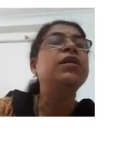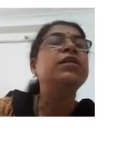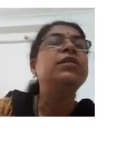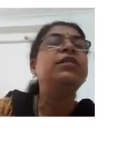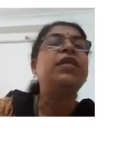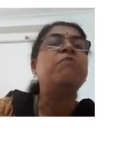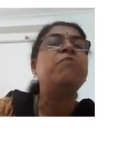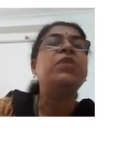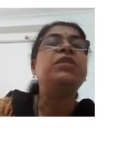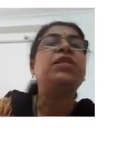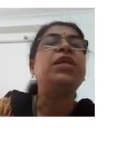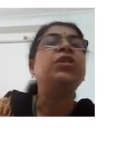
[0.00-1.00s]
same
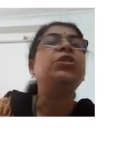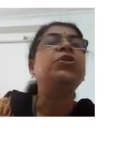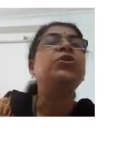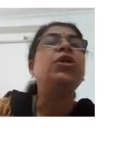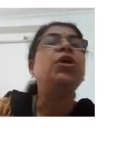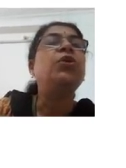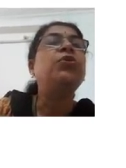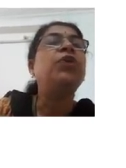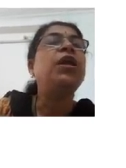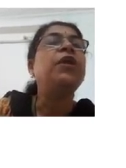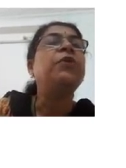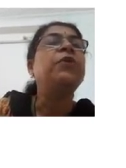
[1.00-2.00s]
message.
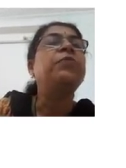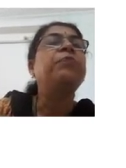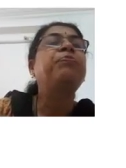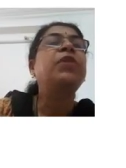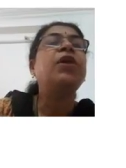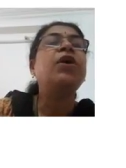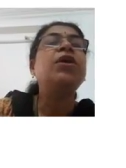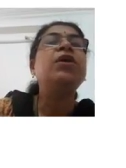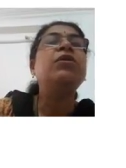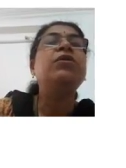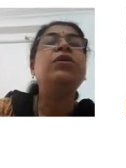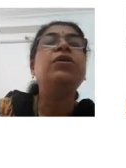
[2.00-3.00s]
Okay, now
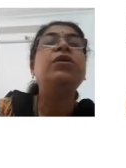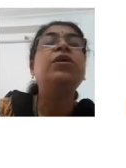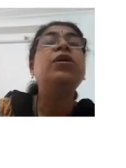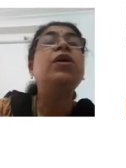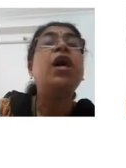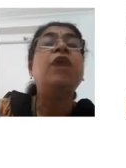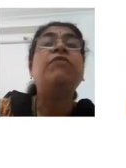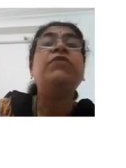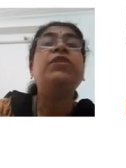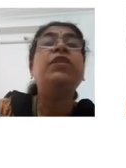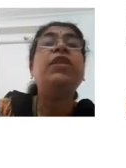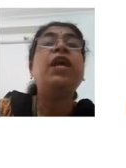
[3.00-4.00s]
here after
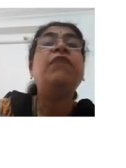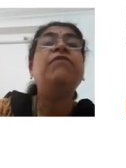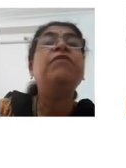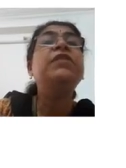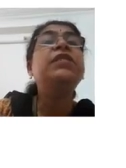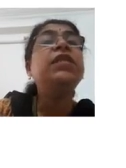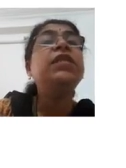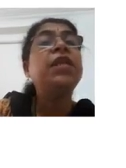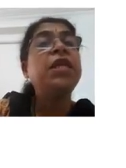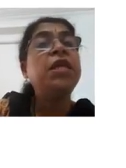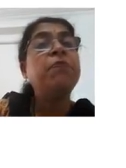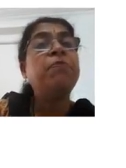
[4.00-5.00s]
that we will see
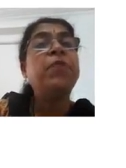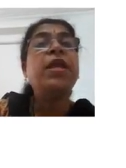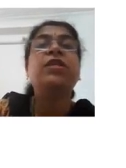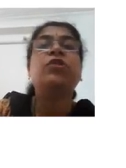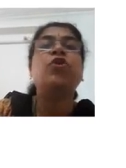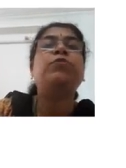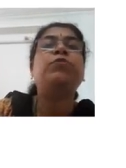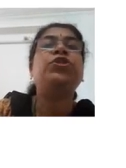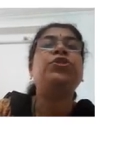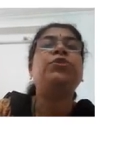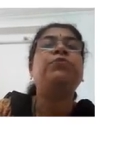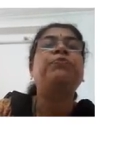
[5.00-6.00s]
replace
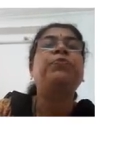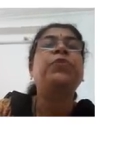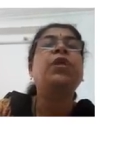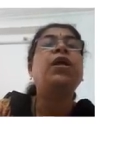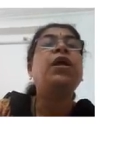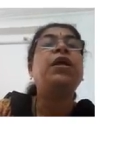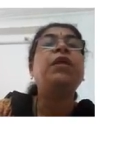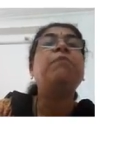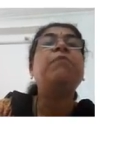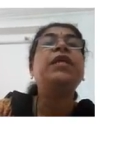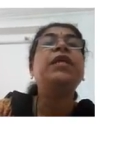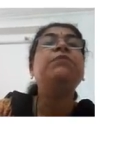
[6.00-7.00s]
option.
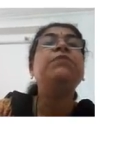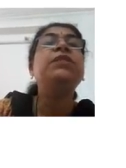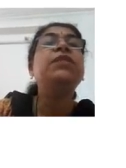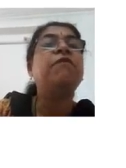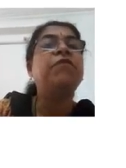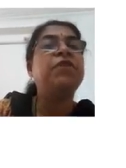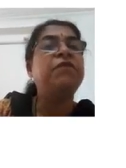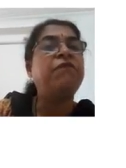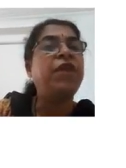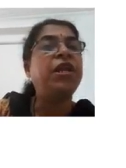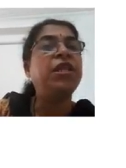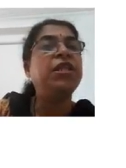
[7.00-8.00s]
Replace means after
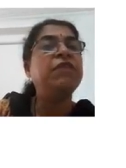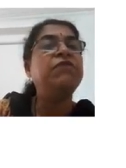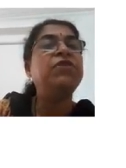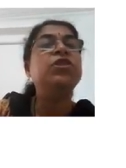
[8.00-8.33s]
finding the word,